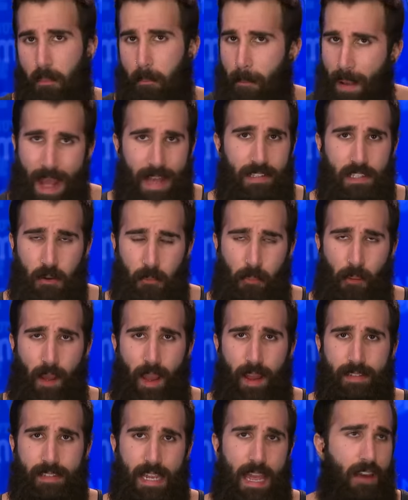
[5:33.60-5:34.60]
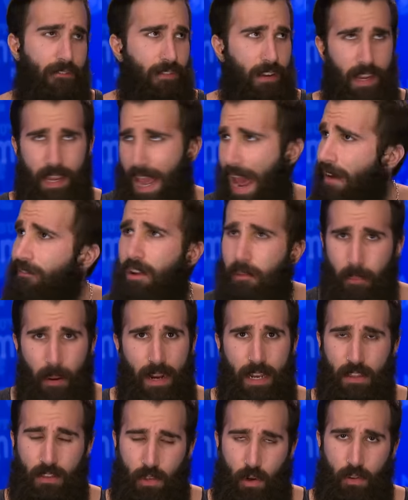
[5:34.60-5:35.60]
a master plan to have
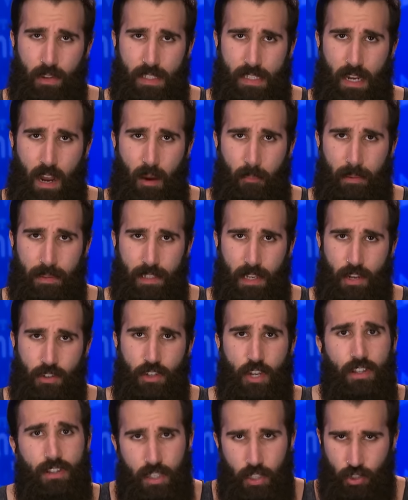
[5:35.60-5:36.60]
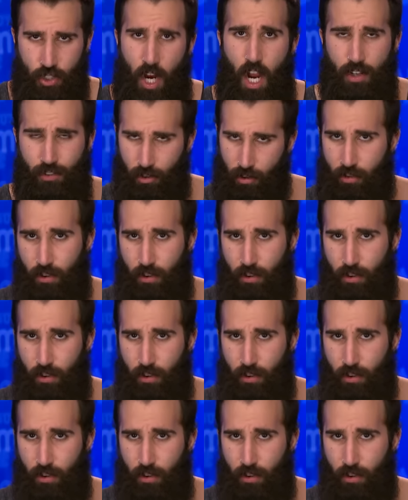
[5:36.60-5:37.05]
everybody throw this competition to Joshua